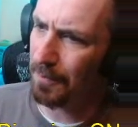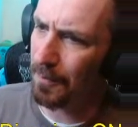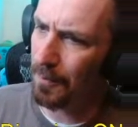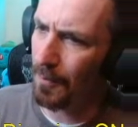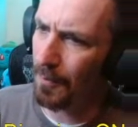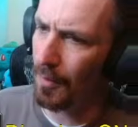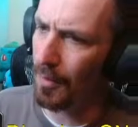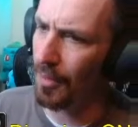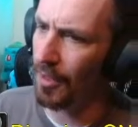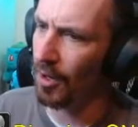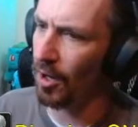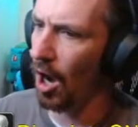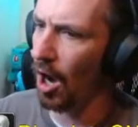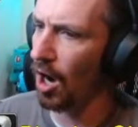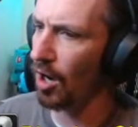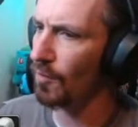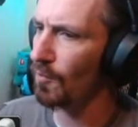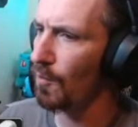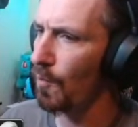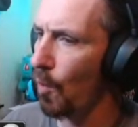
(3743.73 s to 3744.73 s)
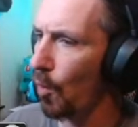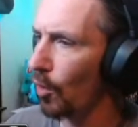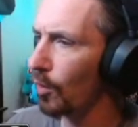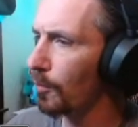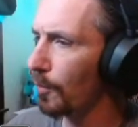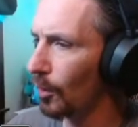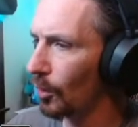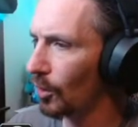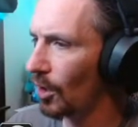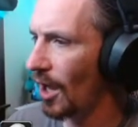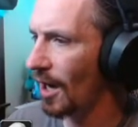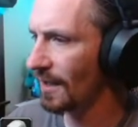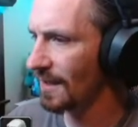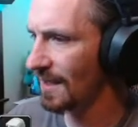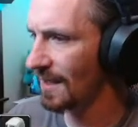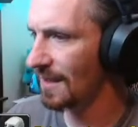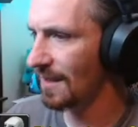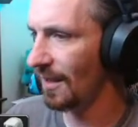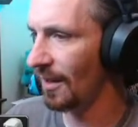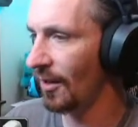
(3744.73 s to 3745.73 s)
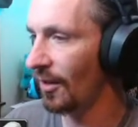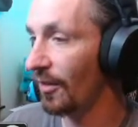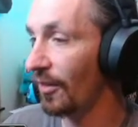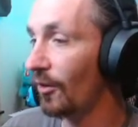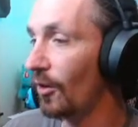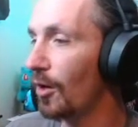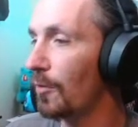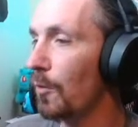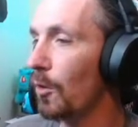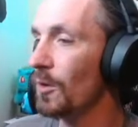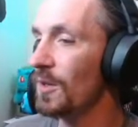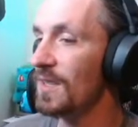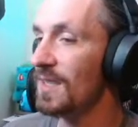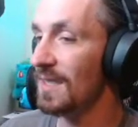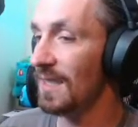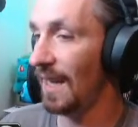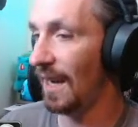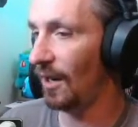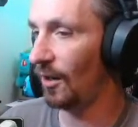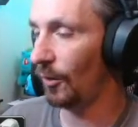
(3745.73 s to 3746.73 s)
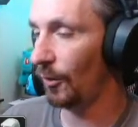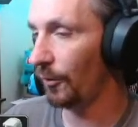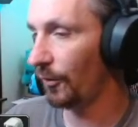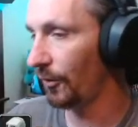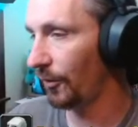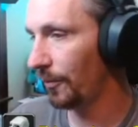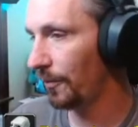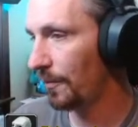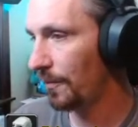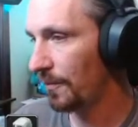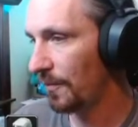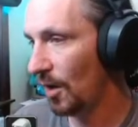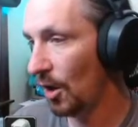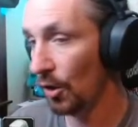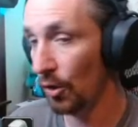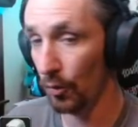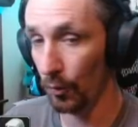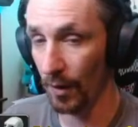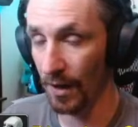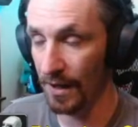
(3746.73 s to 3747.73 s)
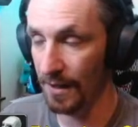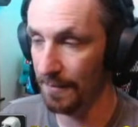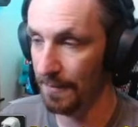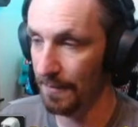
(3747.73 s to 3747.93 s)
There are more Murlocs. There are more scales. Agreed.